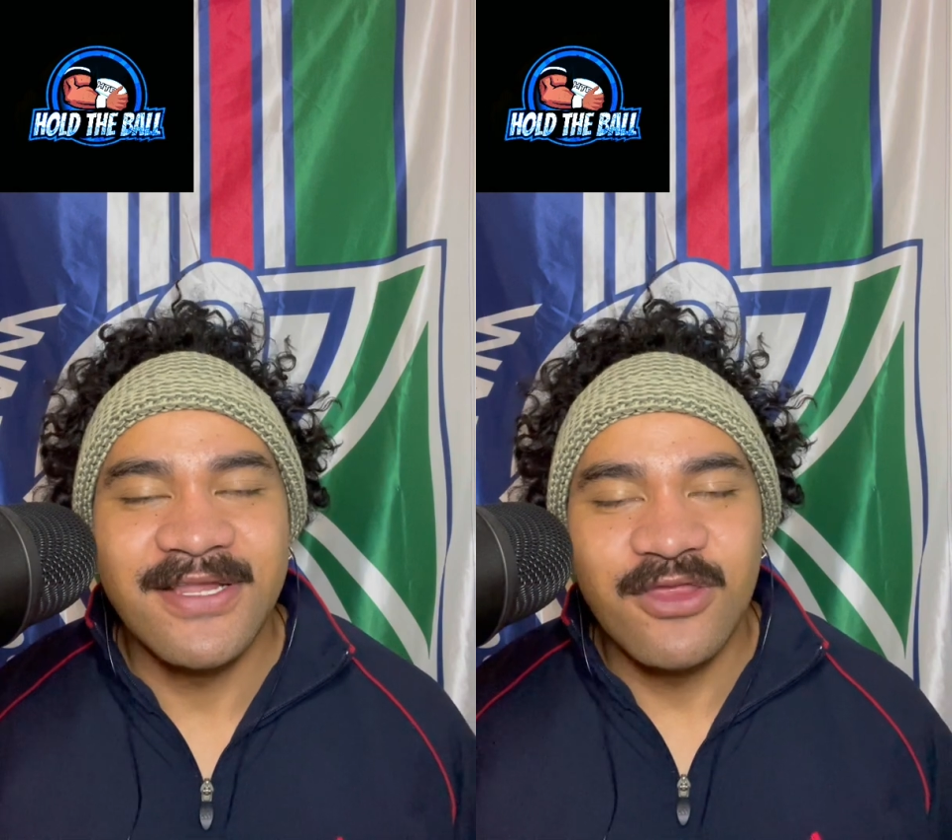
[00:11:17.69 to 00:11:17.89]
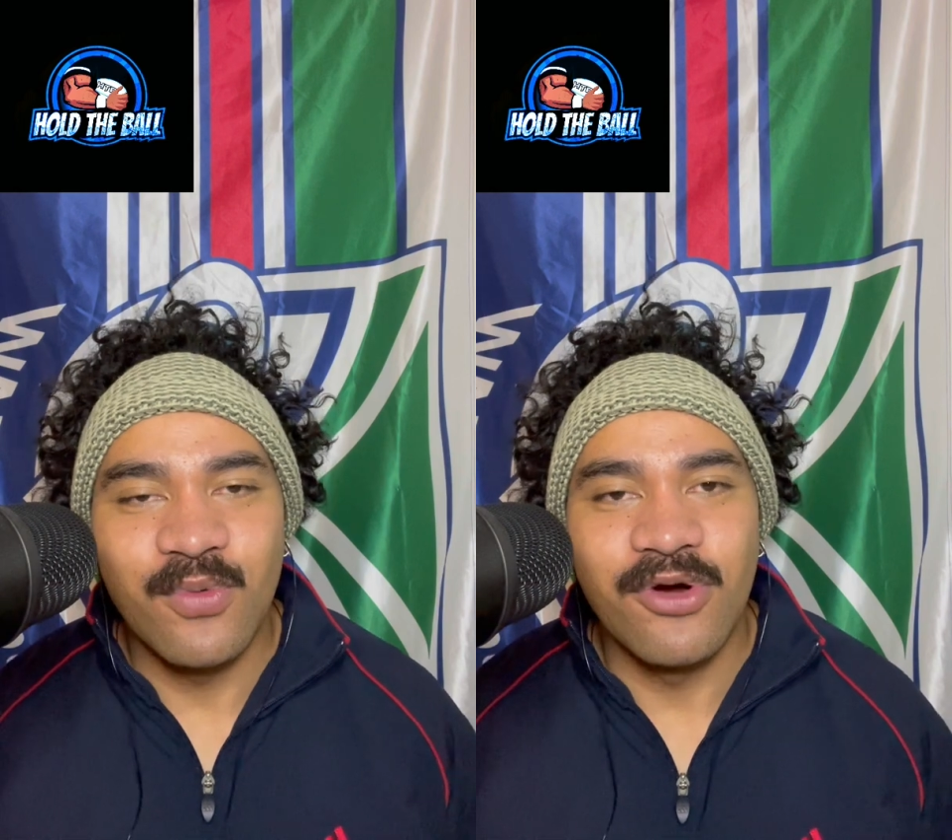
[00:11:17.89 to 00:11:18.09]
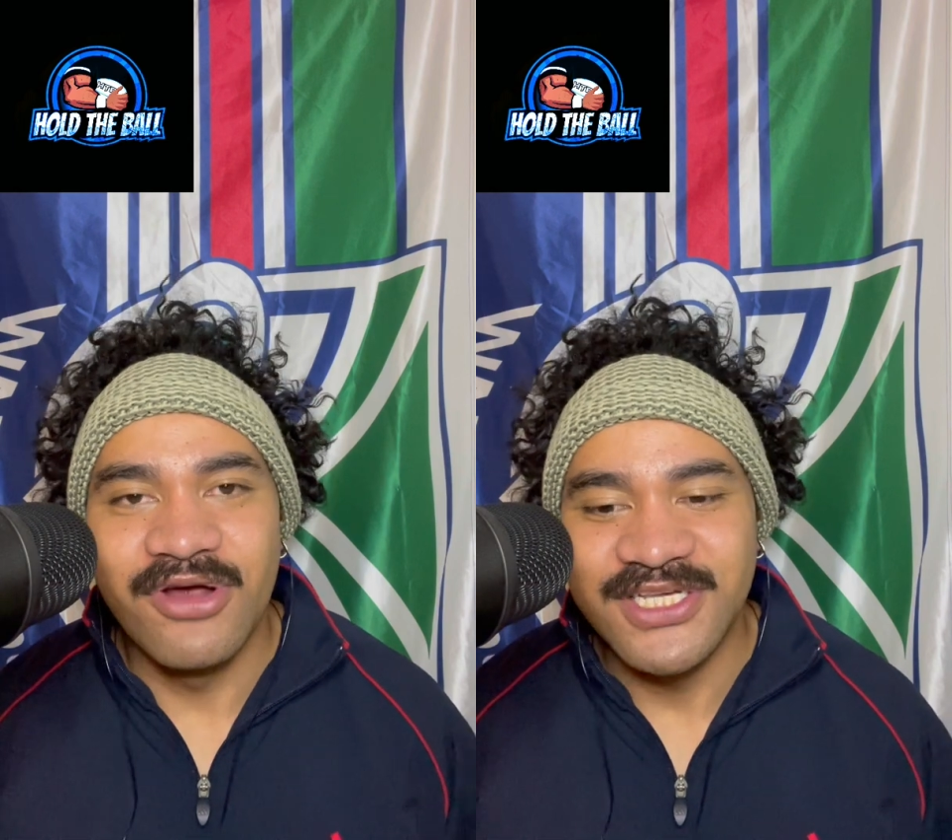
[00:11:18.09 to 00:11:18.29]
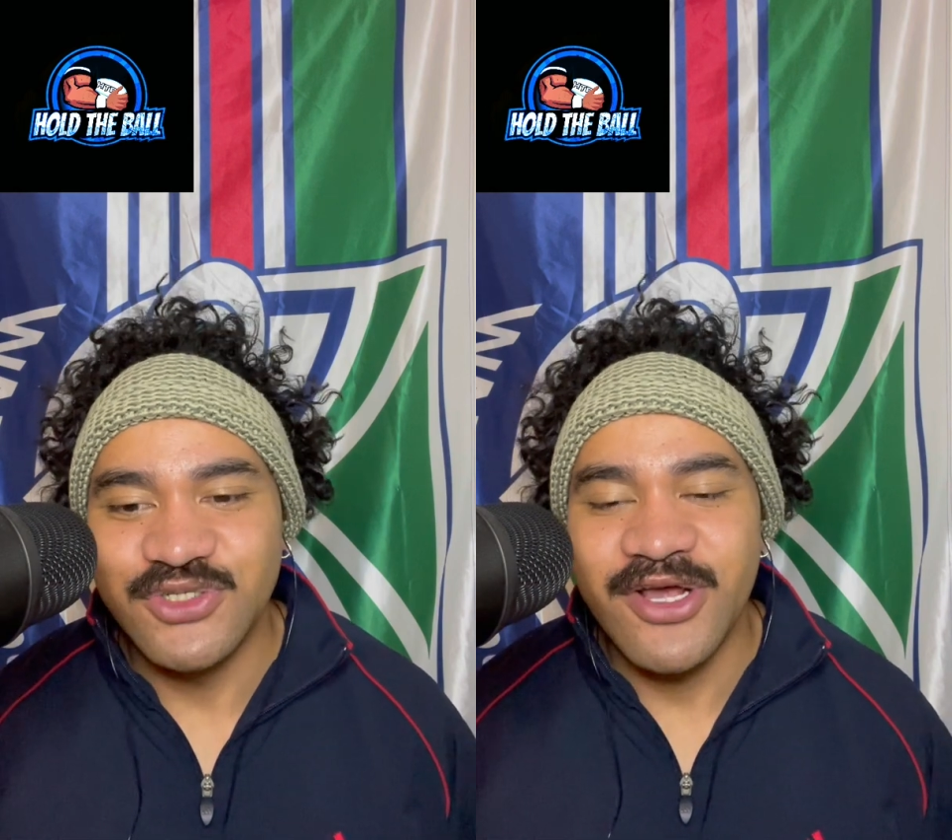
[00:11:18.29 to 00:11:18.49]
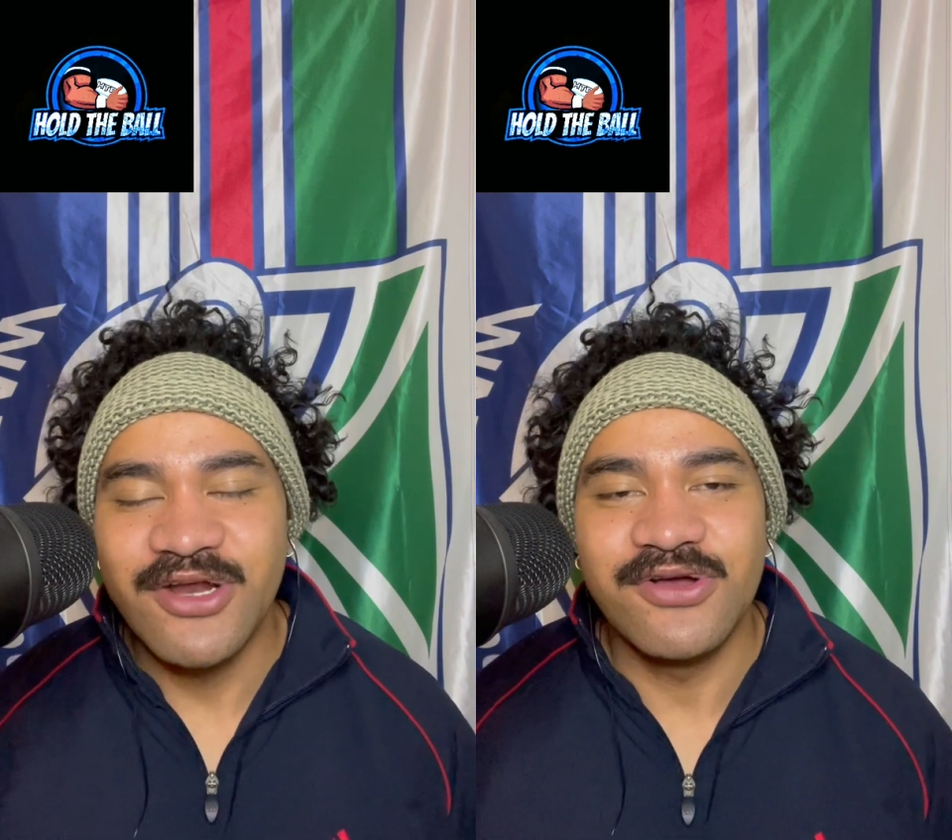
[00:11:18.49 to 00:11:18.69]
the Warriors,
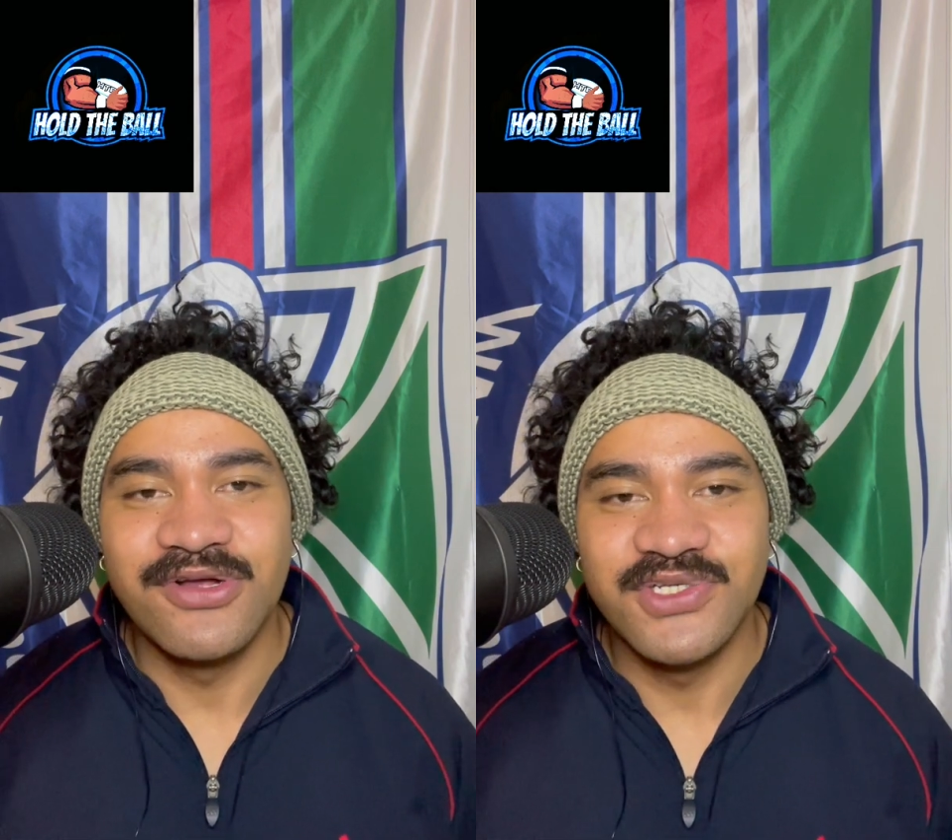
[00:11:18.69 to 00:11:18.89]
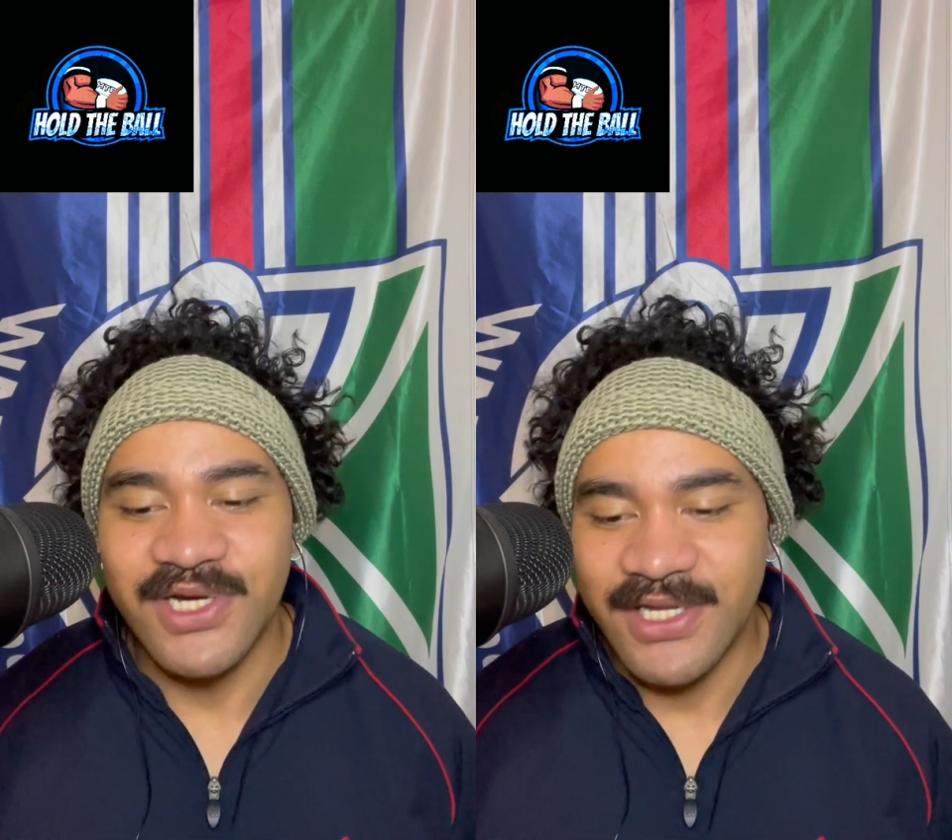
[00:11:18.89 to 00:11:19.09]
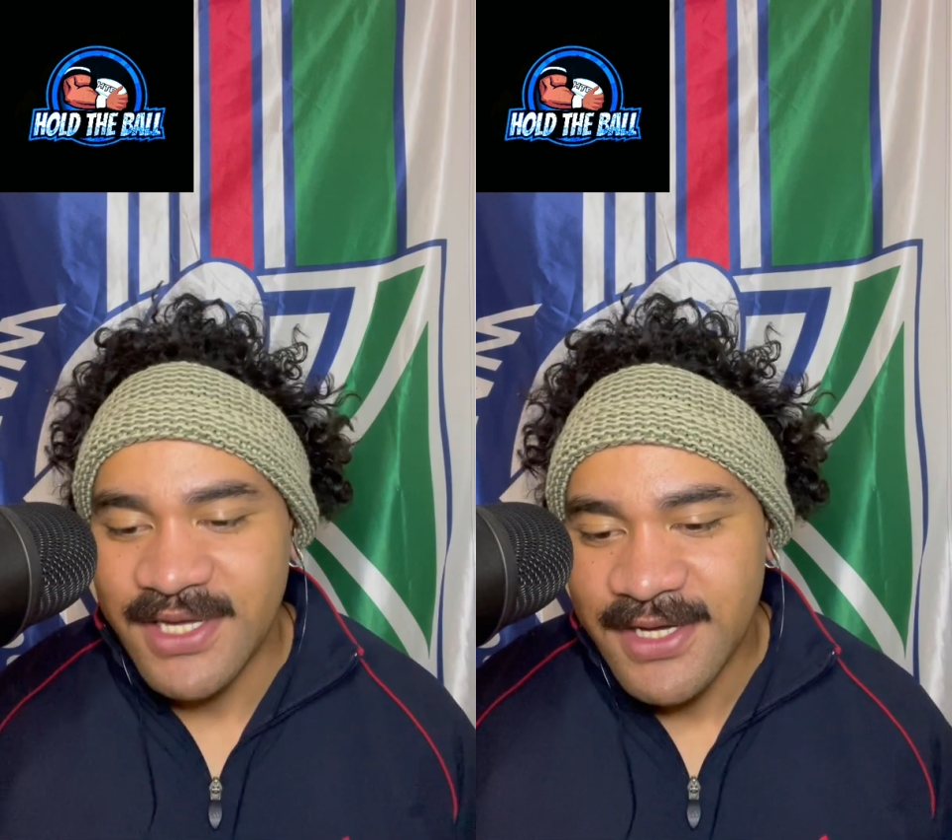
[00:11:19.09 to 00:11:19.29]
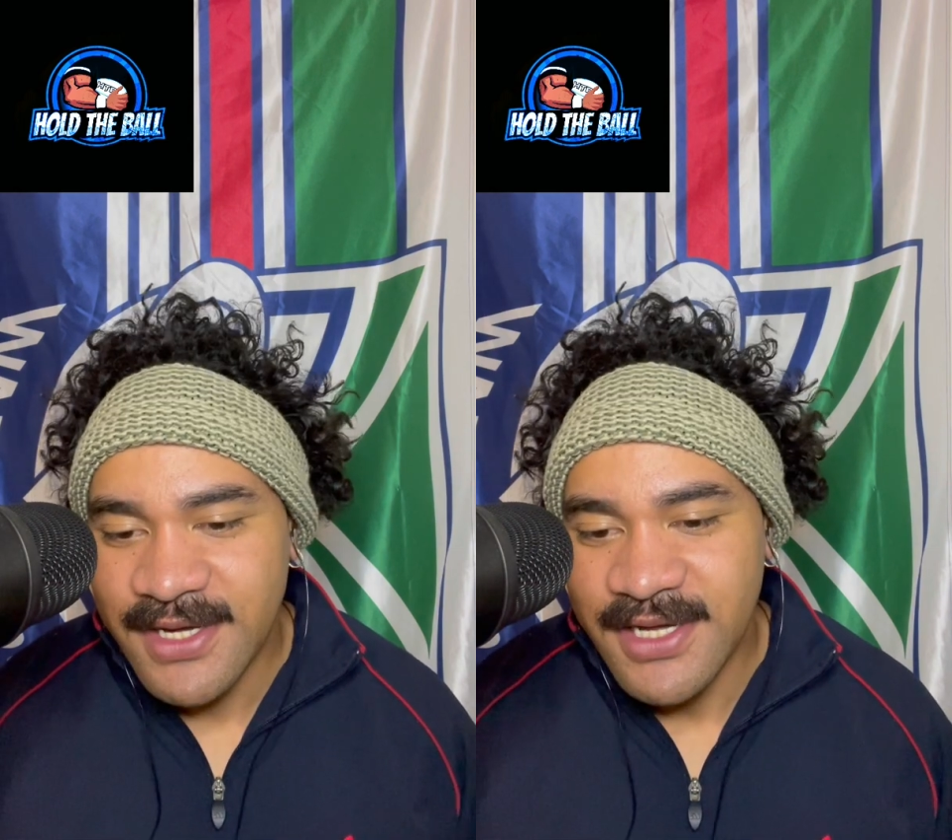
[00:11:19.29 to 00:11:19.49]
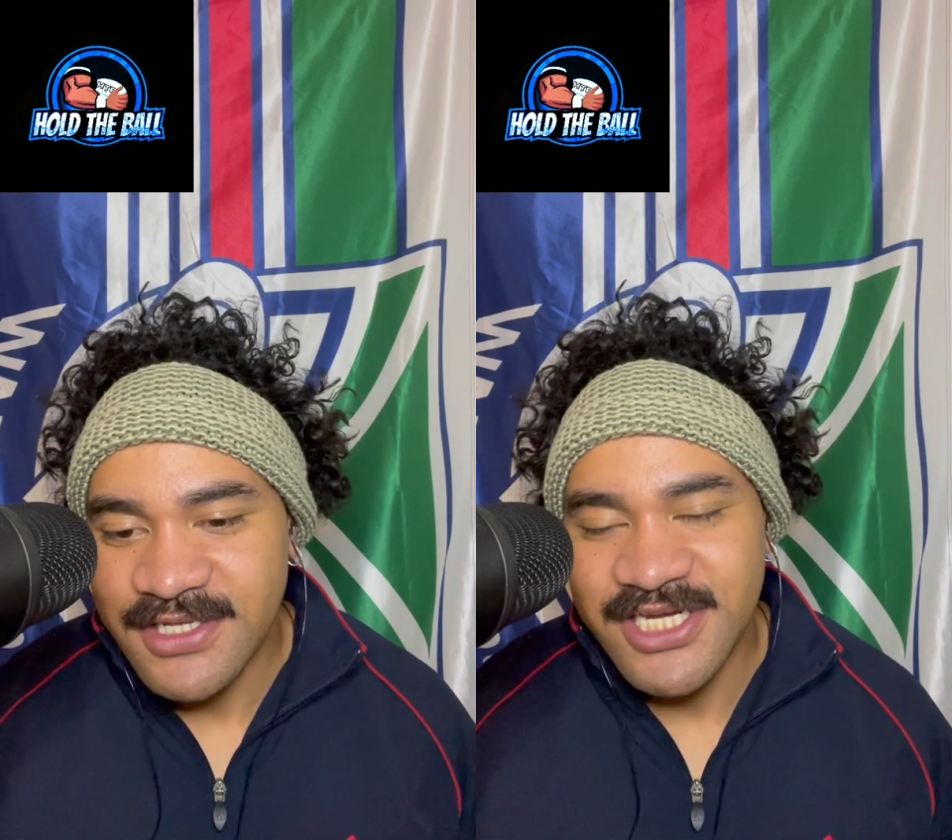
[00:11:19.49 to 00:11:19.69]
train on contract,
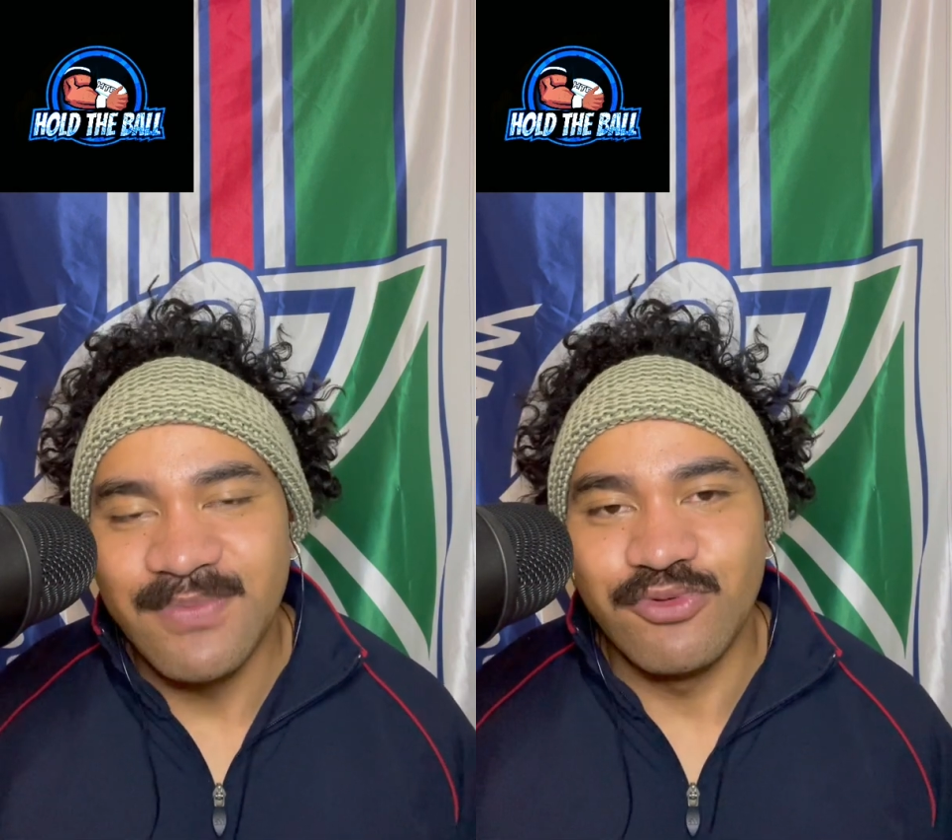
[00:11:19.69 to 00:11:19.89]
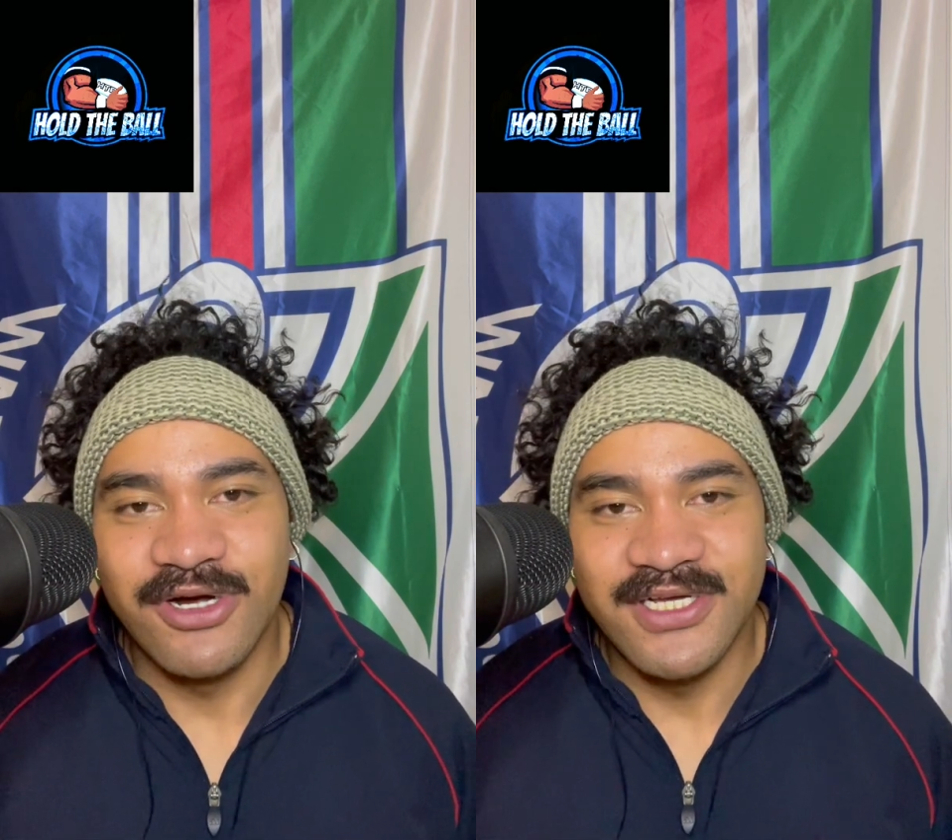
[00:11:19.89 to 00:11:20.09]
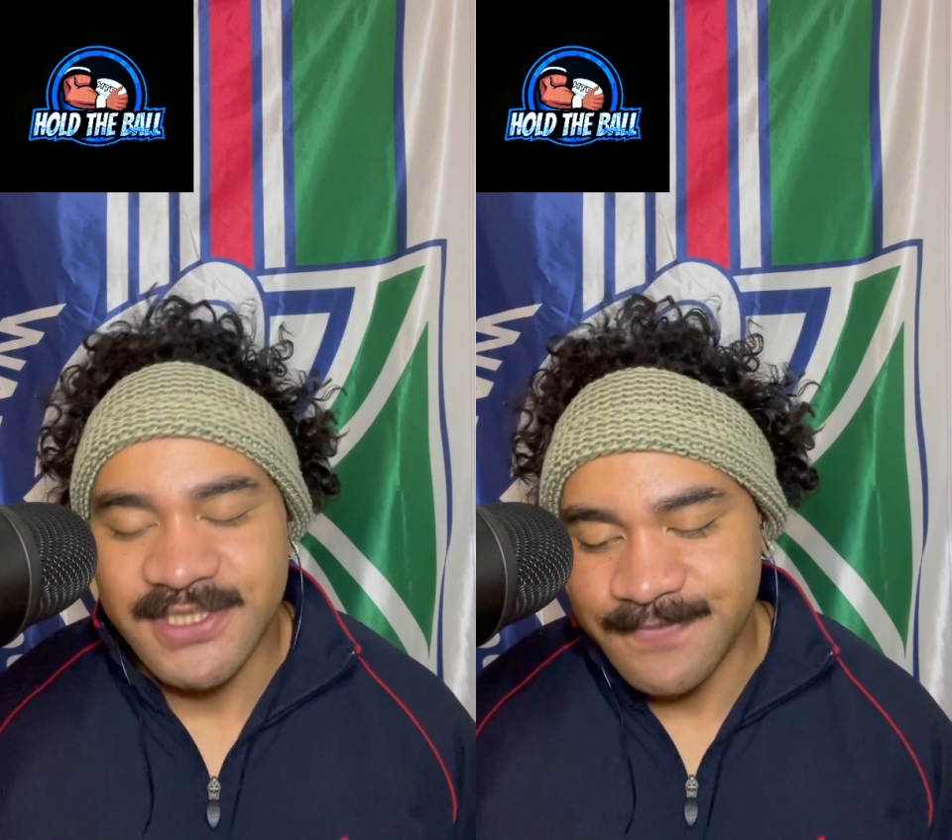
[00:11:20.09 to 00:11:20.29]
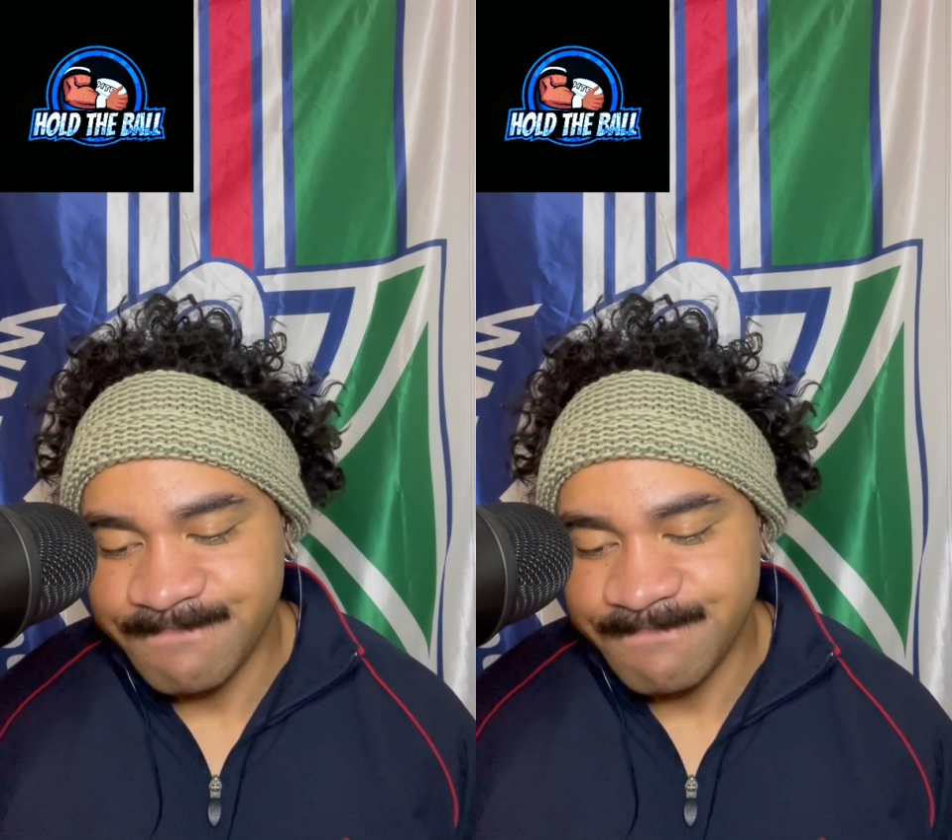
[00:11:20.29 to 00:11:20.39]
cheap price.